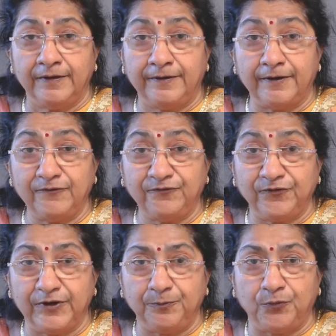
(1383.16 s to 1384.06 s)
rough
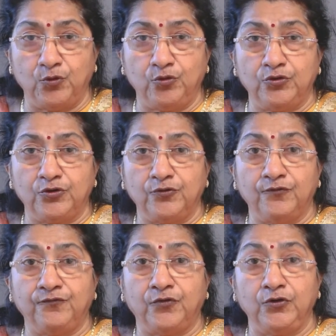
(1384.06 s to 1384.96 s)
report
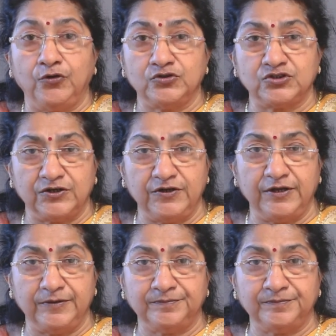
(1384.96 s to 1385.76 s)
for your study.